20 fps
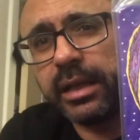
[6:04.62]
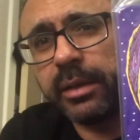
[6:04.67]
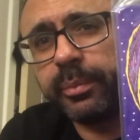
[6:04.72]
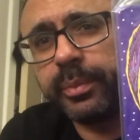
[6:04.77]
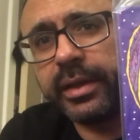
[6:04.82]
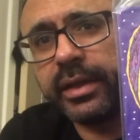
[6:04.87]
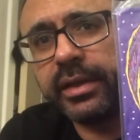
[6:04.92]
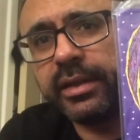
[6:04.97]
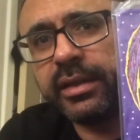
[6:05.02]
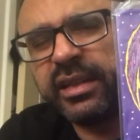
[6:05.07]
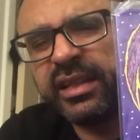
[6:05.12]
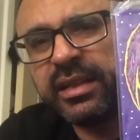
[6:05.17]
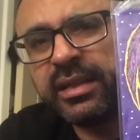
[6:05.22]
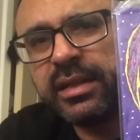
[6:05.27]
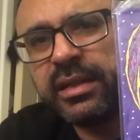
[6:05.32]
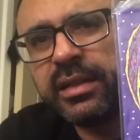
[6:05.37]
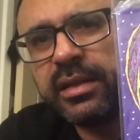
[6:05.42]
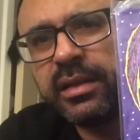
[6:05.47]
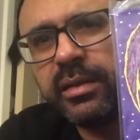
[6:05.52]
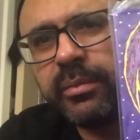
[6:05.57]
LP,
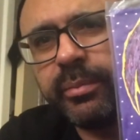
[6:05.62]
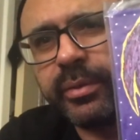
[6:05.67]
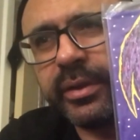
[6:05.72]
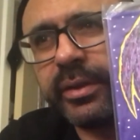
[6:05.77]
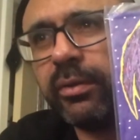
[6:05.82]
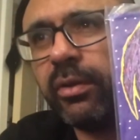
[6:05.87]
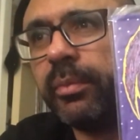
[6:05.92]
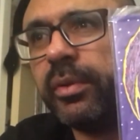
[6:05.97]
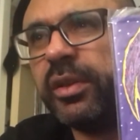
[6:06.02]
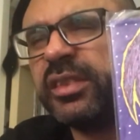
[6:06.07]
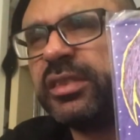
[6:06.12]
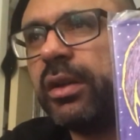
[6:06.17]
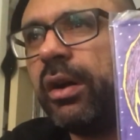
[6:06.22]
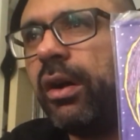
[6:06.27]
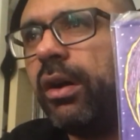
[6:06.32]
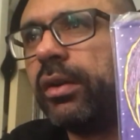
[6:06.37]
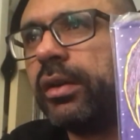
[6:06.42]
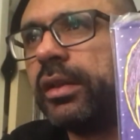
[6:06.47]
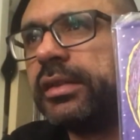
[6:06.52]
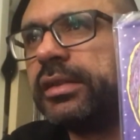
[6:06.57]
but it almost
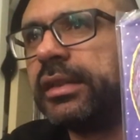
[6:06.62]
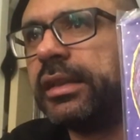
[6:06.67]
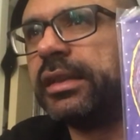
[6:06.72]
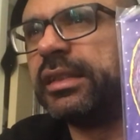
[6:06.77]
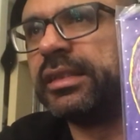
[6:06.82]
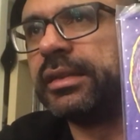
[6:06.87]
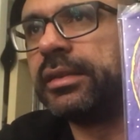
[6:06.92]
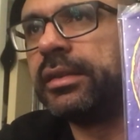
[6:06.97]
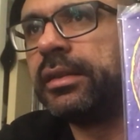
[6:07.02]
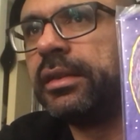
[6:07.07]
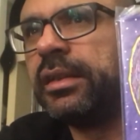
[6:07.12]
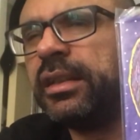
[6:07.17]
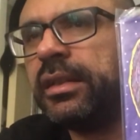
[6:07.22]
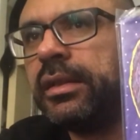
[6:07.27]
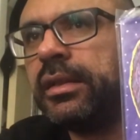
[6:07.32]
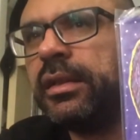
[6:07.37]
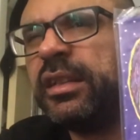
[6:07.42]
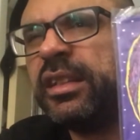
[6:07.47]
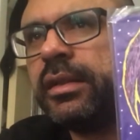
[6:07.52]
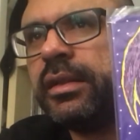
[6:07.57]
harnesses
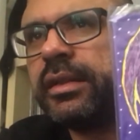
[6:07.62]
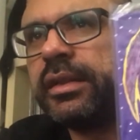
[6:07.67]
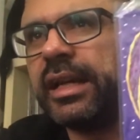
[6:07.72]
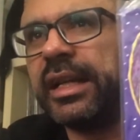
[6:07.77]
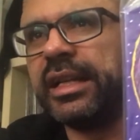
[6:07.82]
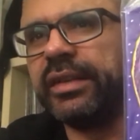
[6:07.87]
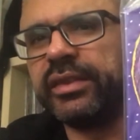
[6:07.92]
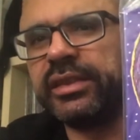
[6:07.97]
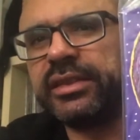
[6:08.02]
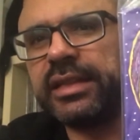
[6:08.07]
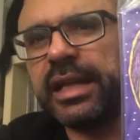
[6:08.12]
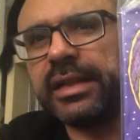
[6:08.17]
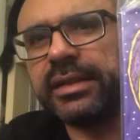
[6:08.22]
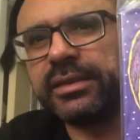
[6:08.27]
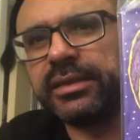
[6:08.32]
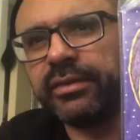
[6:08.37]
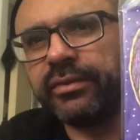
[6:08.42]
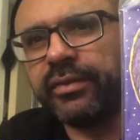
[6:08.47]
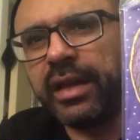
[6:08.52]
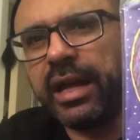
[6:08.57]
kind of a
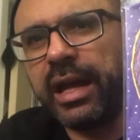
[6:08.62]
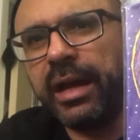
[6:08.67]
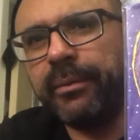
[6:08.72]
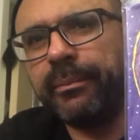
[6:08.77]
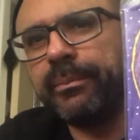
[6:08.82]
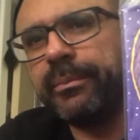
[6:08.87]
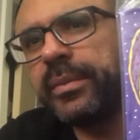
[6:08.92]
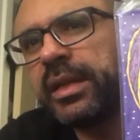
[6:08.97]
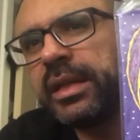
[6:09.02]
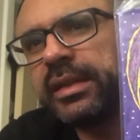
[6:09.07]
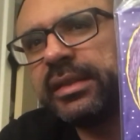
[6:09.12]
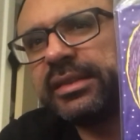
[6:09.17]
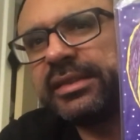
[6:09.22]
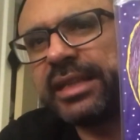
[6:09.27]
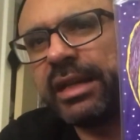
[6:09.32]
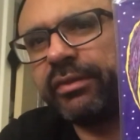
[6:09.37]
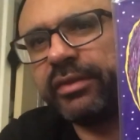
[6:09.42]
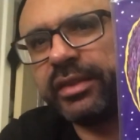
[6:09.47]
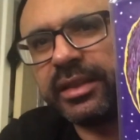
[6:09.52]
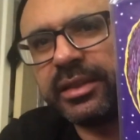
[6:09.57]
sense of that
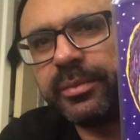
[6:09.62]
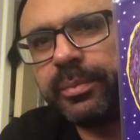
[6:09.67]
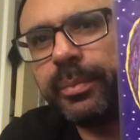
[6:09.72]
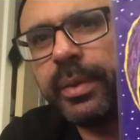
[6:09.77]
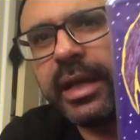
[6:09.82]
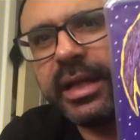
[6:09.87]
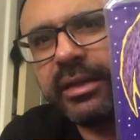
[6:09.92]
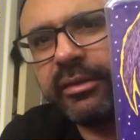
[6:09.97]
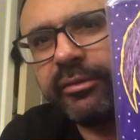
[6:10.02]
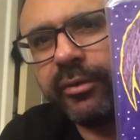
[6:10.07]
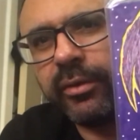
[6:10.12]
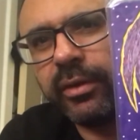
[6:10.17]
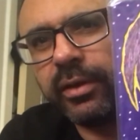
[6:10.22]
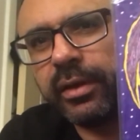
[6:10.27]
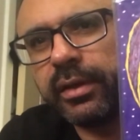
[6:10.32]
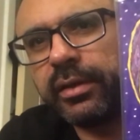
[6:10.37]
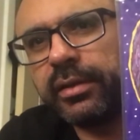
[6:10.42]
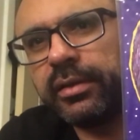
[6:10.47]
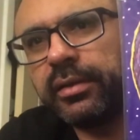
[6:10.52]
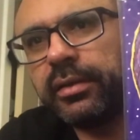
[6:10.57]
70s
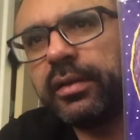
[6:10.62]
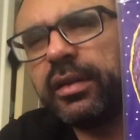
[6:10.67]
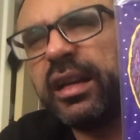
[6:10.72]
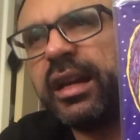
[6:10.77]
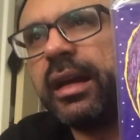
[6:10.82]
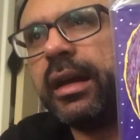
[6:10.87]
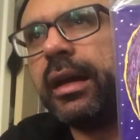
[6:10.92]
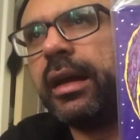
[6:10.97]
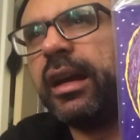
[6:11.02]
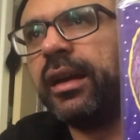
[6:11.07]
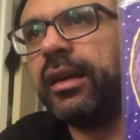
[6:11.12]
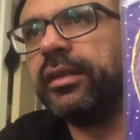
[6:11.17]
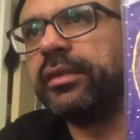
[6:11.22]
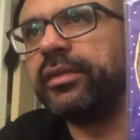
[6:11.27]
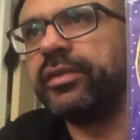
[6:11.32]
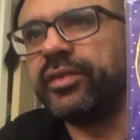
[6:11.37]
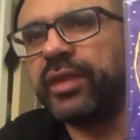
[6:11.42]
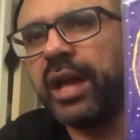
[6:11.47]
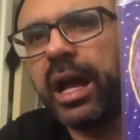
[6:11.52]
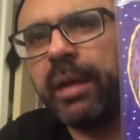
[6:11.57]
P-Funk
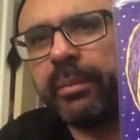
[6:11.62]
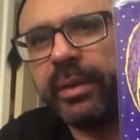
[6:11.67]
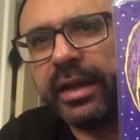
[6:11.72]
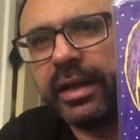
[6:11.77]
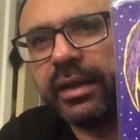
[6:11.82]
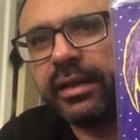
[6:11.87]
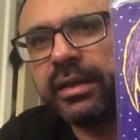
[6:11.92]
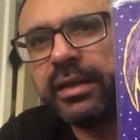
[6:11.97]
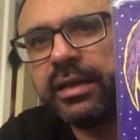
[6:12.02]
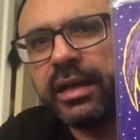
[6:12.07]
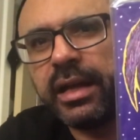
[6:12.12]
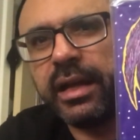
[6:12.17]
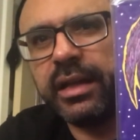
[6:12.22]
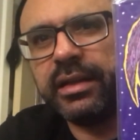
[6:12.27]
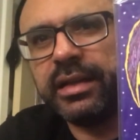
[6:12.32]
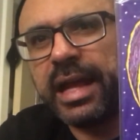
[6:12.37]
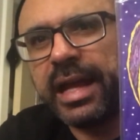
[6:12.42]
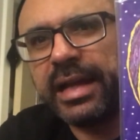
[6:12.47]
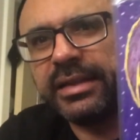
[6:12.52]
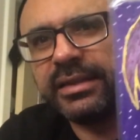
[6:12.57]
jamming
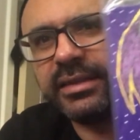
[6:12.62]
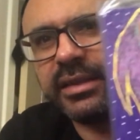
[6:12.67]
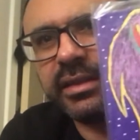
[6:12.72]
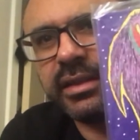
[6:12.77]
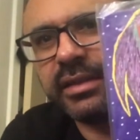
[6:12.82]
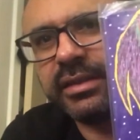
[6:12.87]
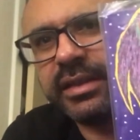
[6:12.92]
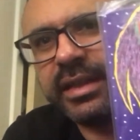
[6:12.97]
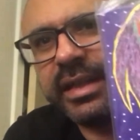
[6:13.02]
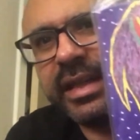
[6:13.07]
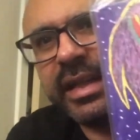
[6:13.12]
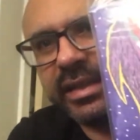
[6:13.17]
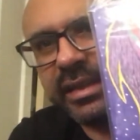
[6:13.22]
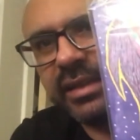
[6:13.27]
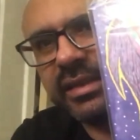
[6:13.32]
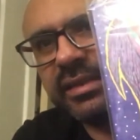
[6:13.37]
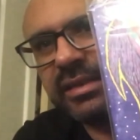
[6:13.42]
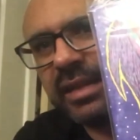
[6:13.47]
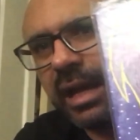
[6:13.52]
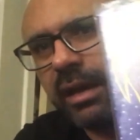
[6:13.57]
aligned to this
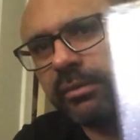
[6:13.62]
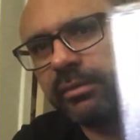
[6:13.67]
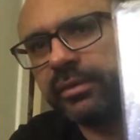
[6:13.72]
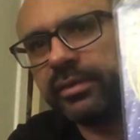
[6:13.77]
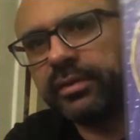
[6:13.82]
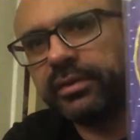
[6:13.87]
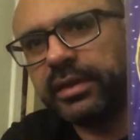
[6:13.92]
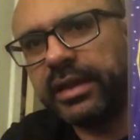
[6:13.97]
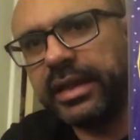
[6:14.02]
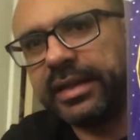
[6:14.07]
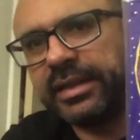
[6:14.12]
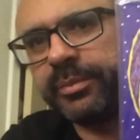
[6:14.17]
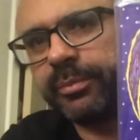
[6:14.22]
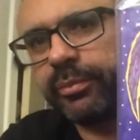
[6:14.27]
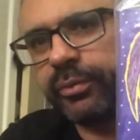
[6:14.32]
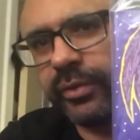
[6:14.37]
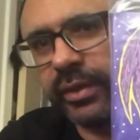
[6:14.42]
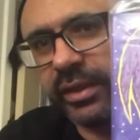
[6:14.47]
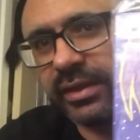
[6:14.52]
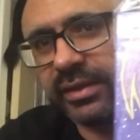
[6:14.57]
80s sound, 80s
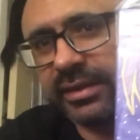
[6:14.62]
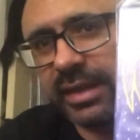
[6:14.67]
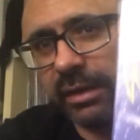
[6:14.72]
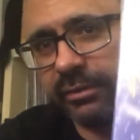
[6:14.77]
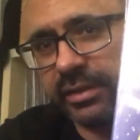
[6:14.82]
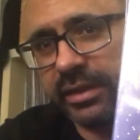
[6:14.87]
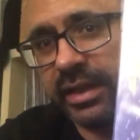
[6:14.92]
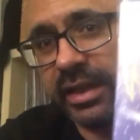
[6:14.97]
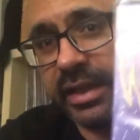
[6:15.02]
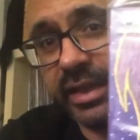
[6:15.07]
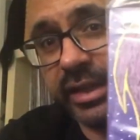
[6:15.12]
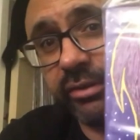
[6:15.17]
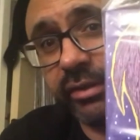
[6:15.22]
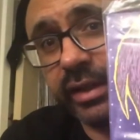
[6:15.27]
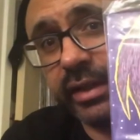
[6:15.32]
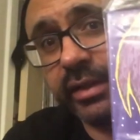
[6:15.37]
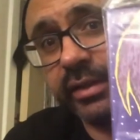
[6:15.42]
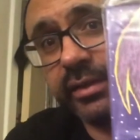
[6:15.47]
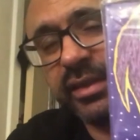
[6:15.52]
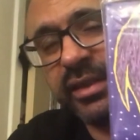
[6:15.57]
Prince sound that he
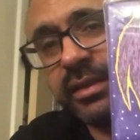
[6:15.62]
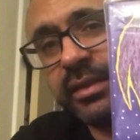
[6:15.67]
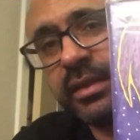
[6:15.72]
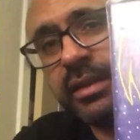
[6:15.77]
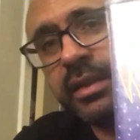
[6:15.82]
created.